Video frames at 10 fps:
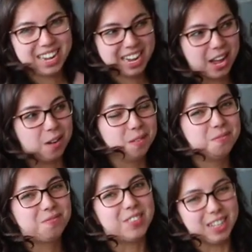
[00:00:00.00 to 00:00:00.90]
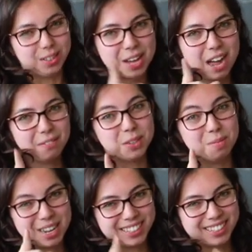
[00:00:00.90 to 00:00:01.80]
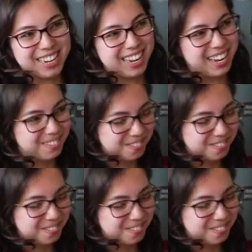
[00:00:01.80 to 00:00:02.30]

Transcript: Find out, because we have to by Sunday.